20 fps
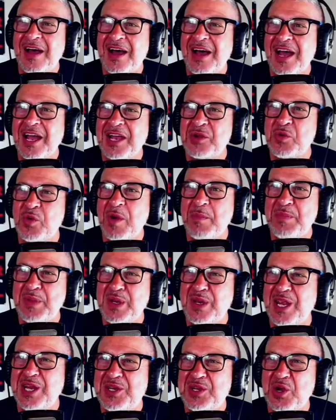I grew up
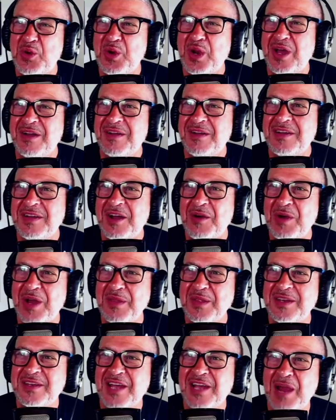in Daytona around
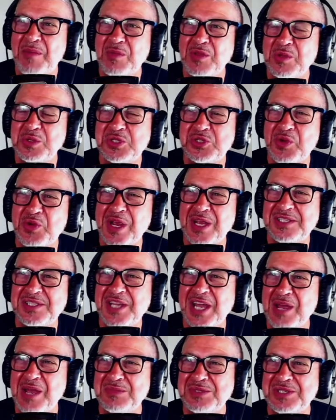the time of those Trans
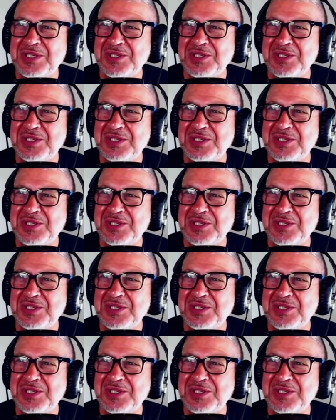Ams,